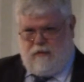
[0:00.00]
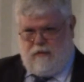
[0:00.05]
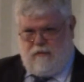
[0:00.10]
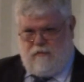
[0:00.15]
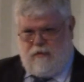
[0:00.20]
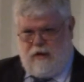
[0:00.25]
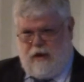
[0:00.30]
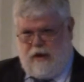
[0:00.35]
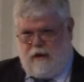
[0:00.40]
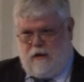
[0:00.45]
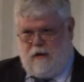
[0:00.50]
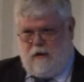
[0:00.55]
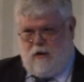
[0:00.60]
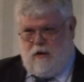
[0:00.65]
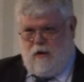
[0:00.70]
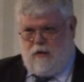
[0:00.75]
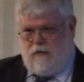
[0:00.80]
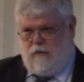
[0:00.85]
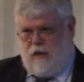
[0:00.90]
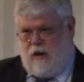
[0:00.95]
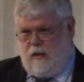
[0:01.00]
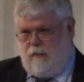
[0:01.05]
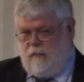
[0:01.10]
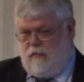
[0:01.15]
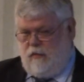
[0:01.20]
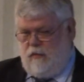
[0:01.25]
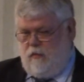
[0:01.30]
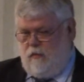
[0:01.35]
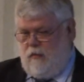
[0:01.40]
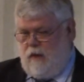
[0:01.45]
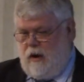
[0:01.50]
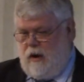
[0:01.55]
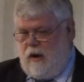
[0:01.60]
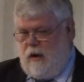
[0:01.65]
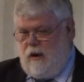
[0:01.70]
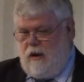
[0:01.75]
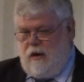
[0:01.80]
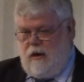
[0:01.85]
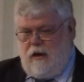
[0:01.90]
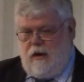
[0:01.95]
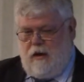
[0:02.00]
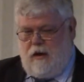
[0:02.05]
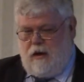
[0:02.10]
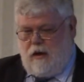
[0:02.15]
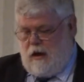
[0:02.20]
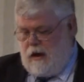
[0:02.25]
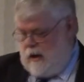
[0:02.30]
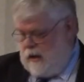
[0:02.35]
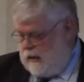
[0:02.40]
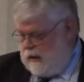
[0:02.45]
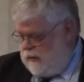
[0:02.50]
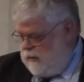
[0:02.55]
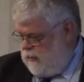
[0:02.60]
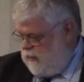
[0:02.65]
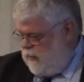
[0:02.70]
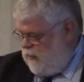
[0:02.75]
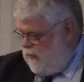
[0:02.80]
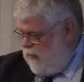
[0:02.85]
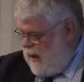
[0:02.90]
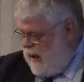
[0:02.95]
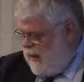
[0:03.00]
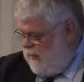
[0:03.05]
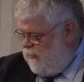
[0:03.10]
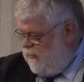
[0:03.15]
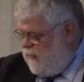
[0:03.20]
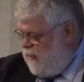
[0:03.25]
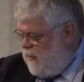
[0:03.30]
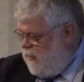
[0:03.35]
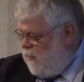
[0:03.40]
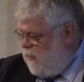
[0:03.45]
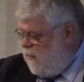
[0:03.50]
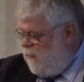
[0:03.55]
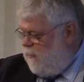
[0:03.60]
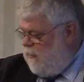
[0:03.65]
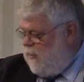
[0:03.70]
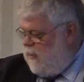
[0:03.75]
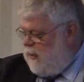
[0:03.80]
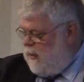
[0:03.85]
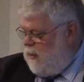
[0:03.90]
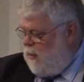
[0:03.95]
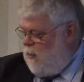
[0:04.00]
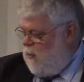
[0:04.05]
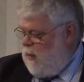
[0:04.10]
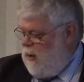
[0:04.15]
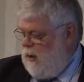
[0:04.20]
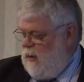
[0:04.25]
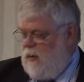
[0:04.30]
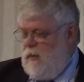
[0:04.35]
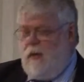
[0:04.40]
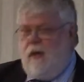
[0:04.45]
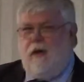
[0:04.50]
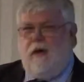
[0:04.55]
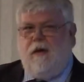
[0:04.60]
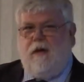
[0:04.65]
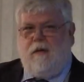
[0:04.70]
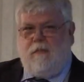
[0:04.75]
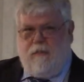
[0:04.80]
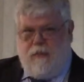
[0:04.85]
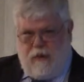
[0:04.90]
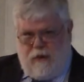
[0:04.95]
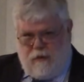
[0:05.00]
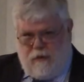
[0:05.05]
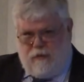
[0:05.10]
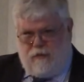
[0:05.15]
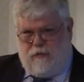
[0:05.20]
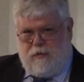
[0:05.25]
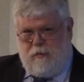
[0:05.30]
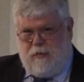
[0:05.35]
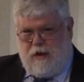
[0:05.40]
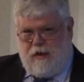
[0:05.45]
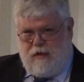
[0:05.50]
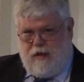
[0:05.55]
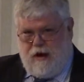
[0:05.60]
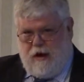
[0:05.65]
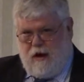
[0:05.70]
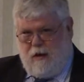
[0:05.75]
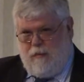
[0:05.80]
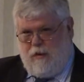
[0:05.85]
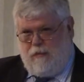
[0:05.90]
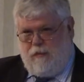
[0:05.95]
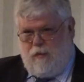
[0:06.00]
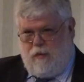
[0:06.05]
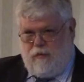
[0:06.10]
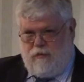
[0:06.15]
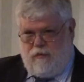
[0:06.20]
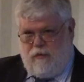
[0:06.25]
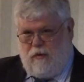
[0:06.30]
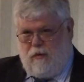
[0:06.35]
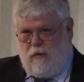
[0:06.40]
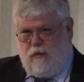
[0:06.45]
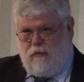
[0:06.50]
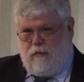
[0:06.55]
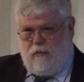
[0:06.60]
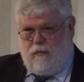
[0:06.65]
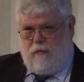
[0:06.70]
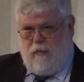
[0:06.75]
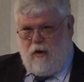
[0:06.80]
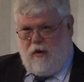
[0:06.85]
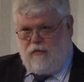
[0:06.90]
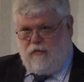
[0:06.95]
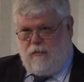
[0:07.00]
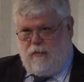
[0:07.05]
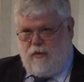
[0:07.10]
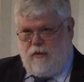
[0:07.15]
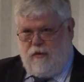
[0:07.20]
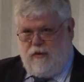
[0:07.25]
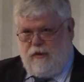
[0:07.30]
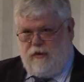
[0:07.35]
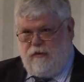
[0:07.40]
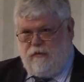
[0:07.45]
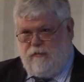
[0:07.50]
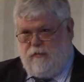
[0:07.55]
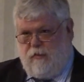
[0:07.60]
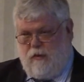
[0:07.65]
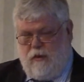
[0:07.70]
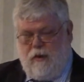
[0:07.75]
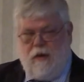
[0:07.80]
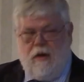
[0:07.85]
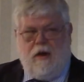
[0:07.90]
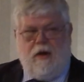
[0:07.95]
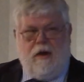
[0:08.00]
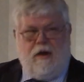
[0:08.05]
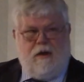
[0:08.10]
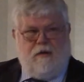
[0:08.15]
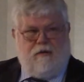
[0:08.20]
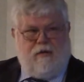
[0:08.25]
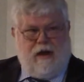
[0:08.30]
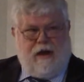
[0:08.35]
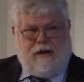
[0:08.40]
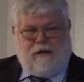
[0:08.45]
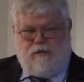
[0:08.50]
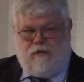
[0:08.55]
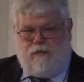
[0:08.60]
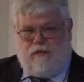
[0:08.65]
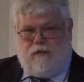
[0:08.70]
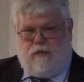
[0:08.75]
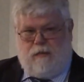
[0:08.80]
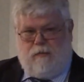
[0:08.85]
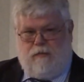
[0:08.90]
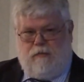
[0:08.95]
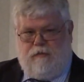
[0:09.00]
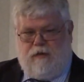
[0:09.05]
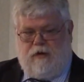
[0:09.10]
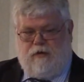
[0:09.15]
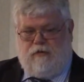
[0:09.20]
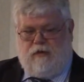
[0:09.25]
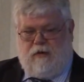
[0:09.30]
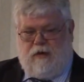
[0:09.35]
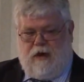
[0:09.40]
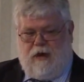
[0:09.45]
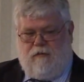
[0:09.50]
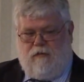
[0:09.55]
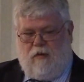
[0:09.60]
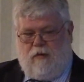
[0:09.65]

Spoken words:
have taken a long time to address, and the political will appears to be there, but of course there are also possibilities for changes at the provincial level